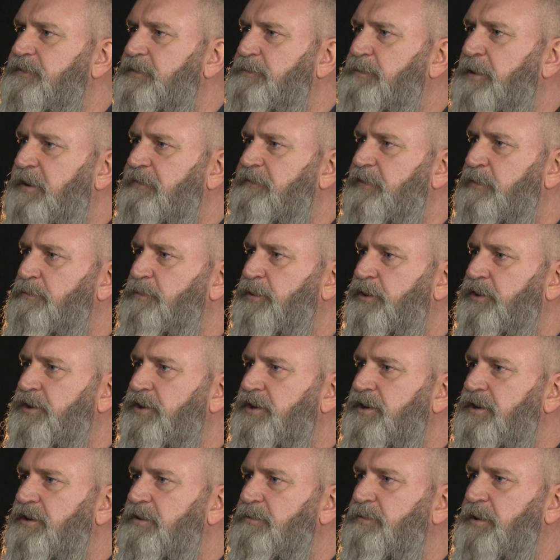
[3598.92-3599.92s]
from
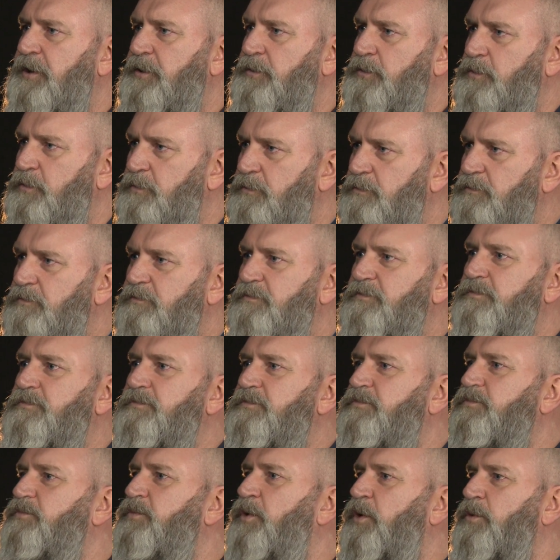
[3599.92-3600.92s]
everybody about
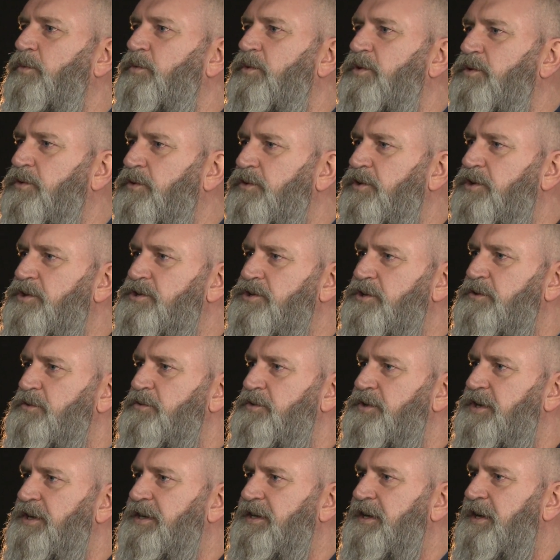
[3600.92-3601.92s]
what we're going to
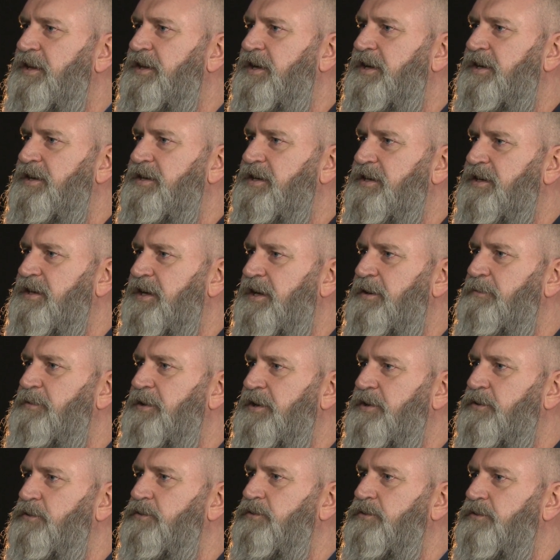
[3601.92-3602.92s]
do together to keep
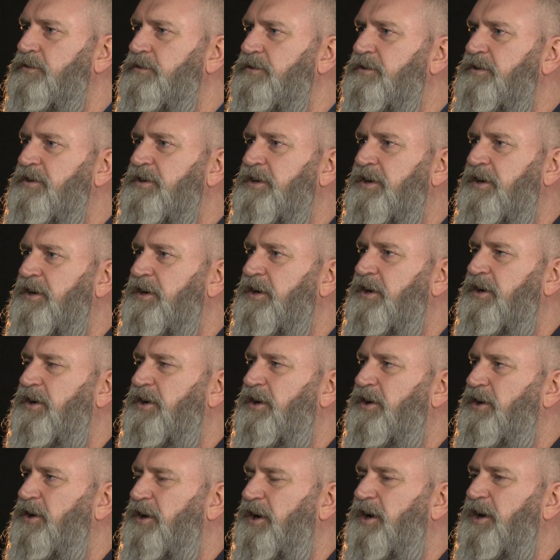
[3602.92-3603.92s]
it going.
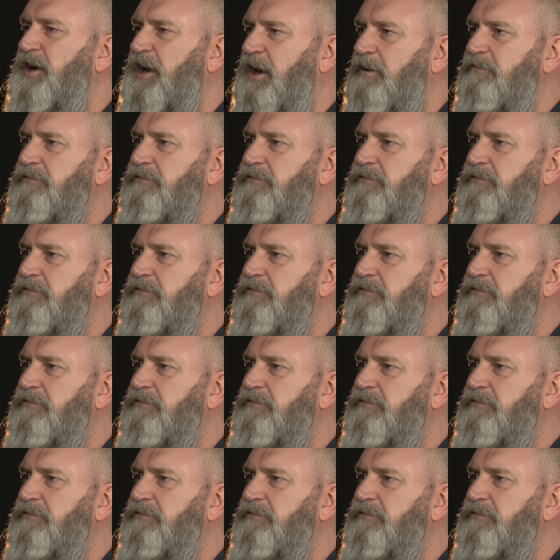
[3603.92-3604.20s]
And I